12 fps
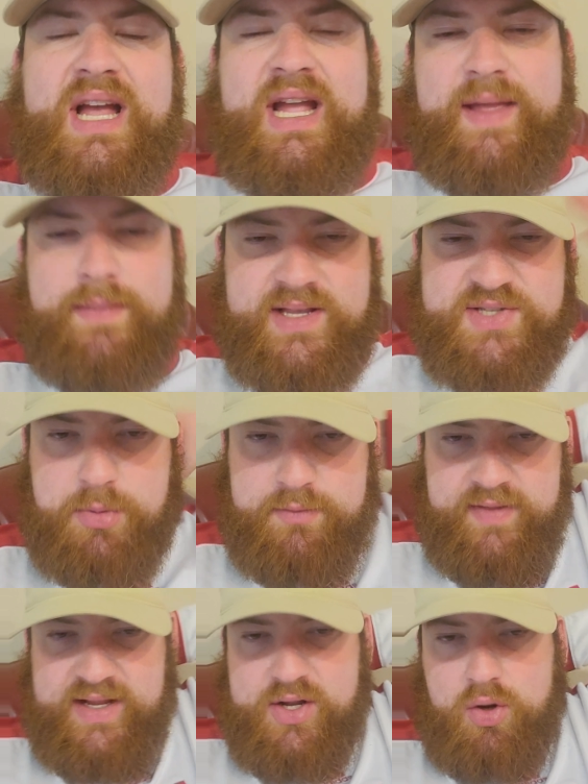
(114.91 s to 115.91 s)
In this
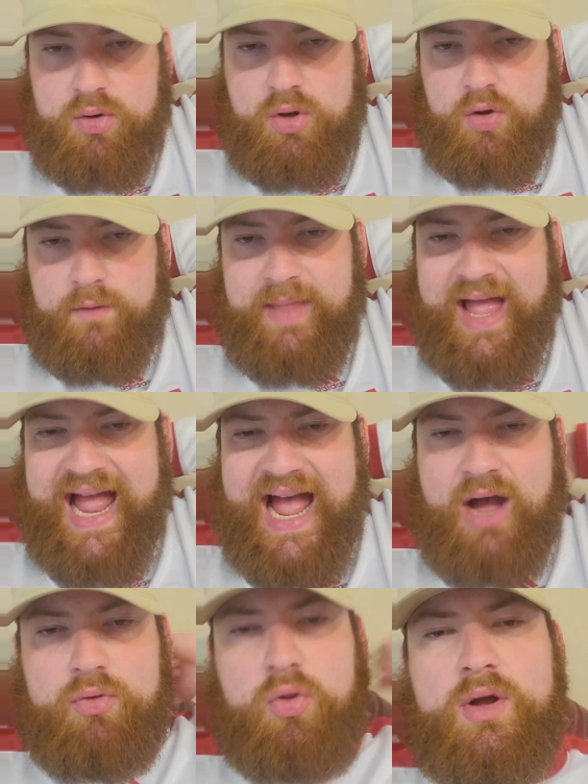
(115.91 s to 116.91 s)
movie, they don't call them the
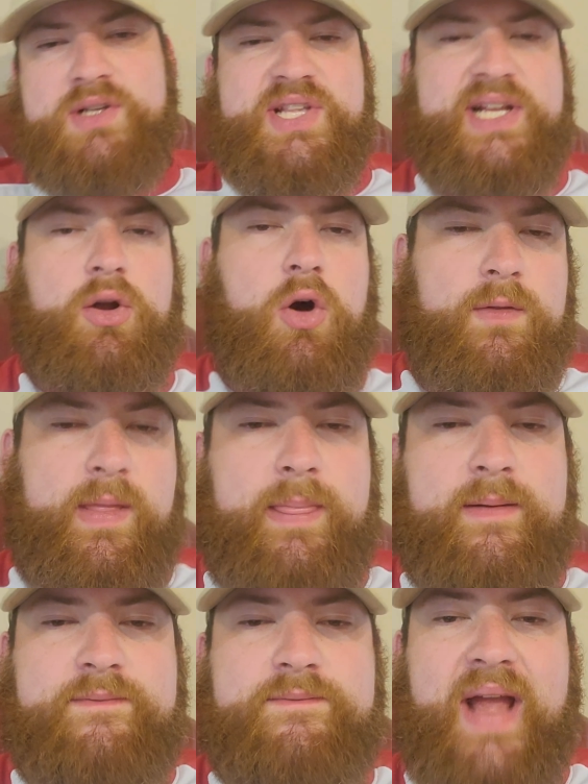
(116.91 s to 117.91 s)
Outlaws, they call them
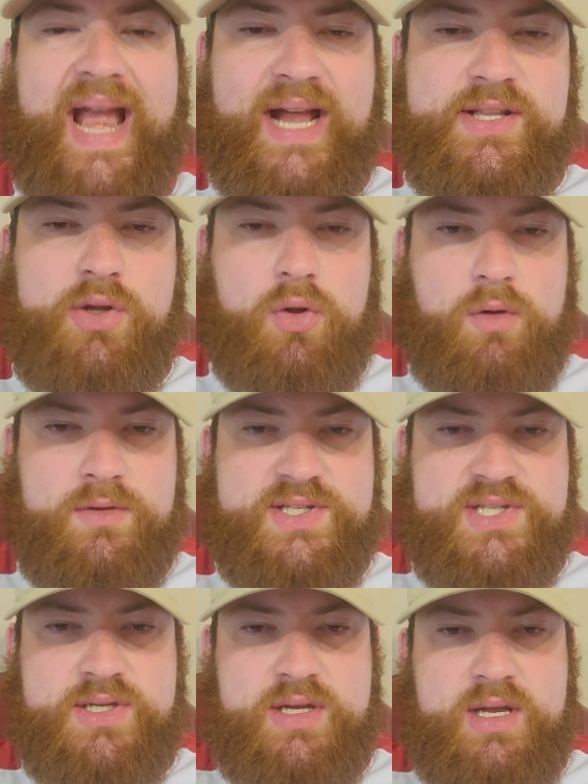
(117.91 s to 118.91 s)
the
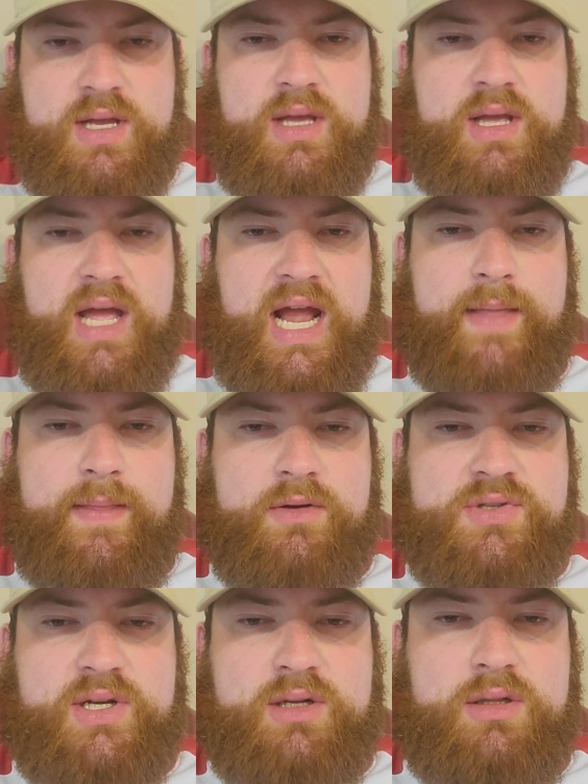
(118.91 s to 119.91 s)
Vandals. And
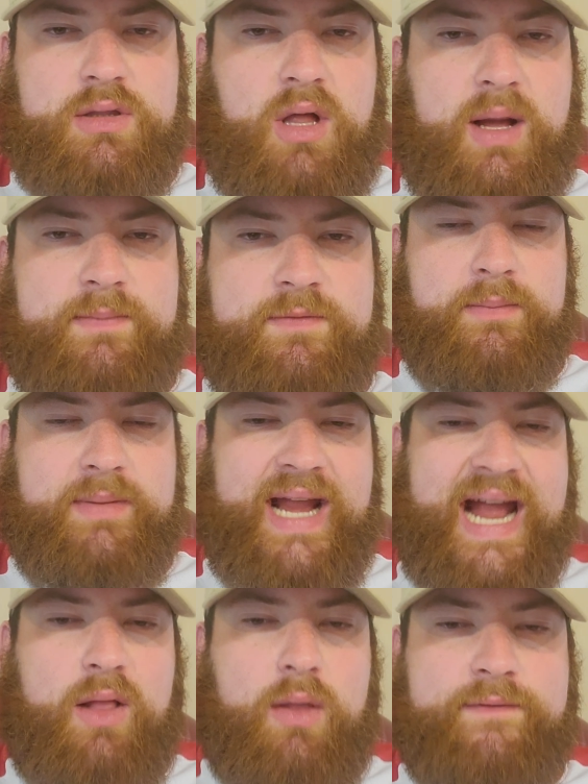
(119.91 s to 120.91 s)
there's a club
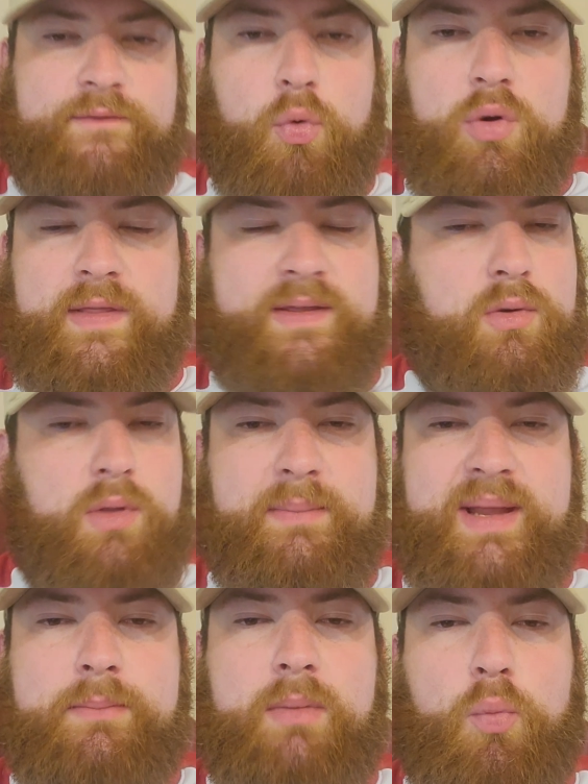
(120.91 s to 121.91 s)
California they only
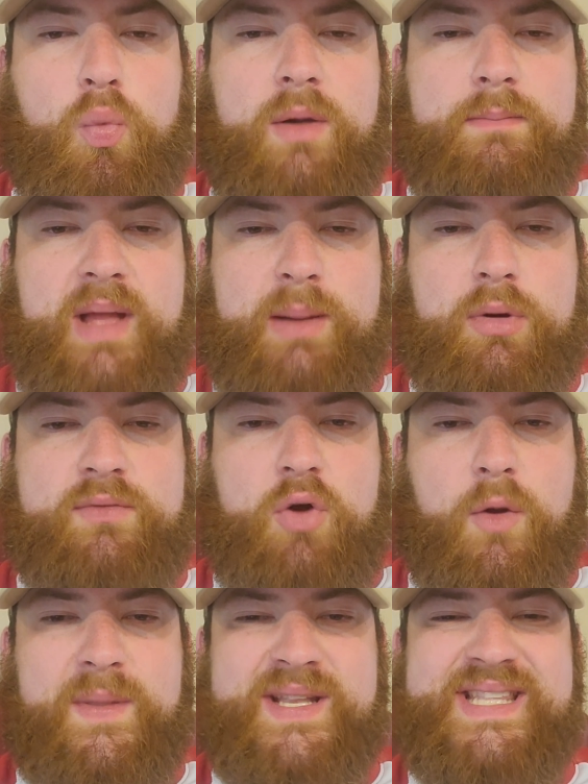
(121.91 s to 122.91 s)
meet one member of
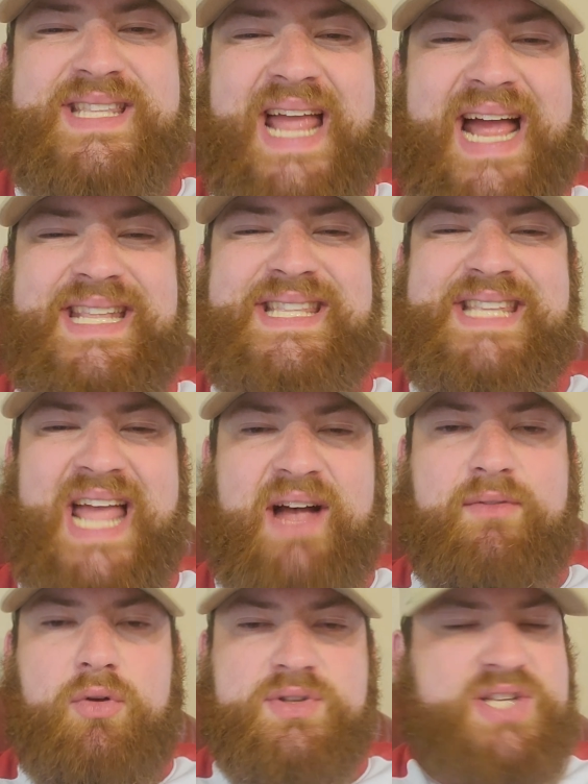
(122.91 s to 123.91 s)
called the Dead
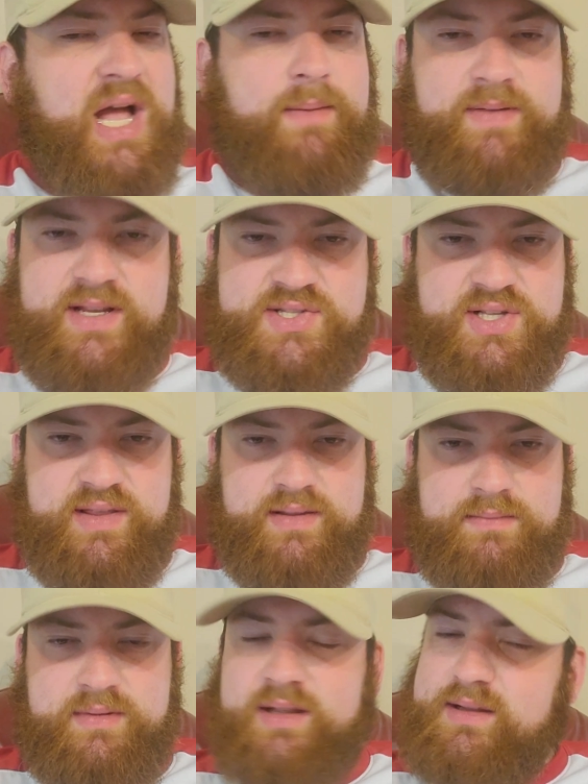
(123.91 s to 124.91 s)
Devils. Obviously,
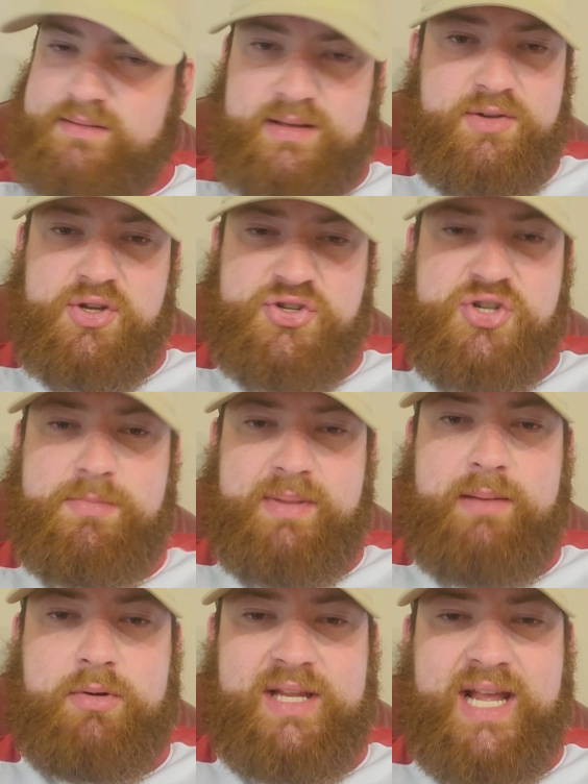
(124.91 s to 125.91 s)
you should be
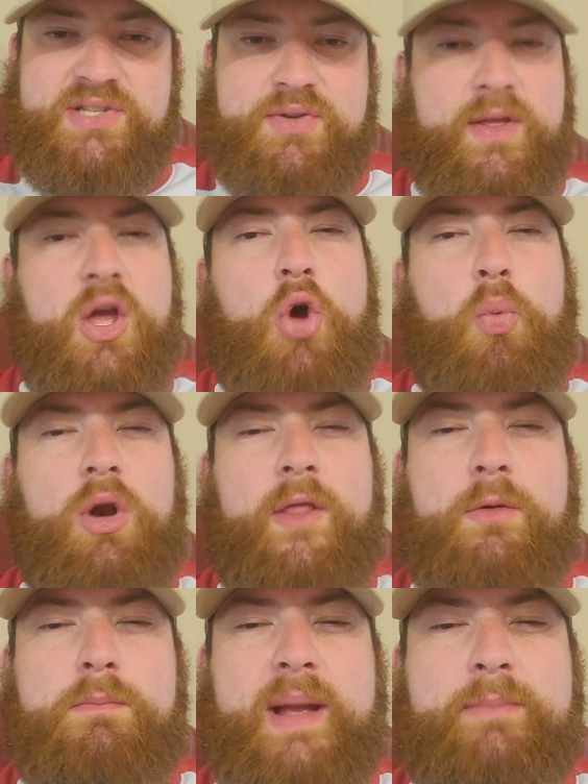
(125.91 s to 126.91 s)
able to guess who. One of
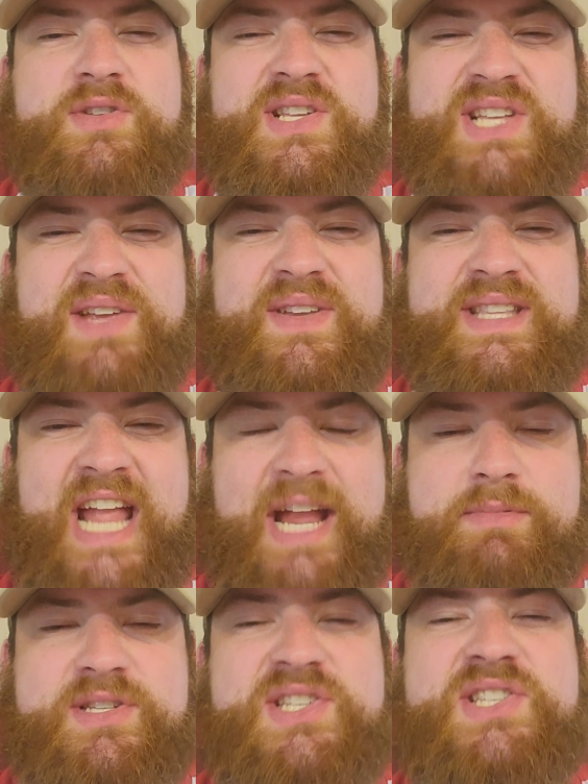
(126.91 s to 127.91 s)
their members is even
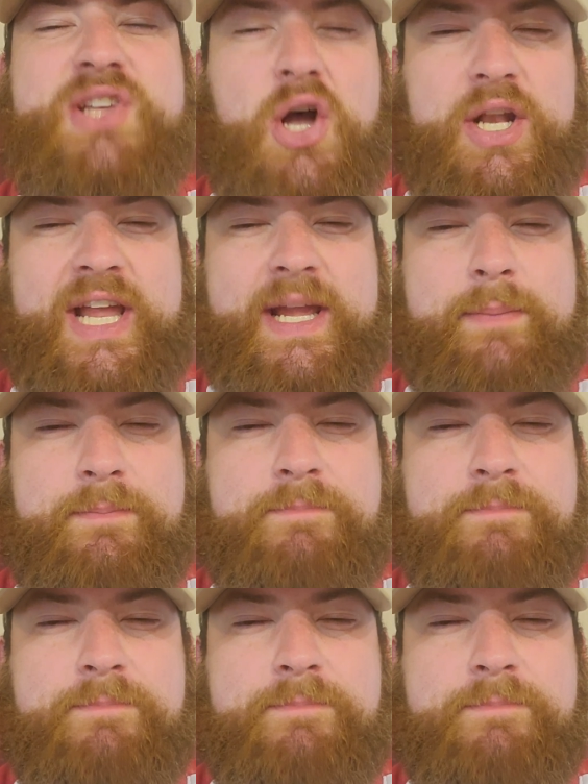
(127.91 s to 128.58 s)
named Sonny.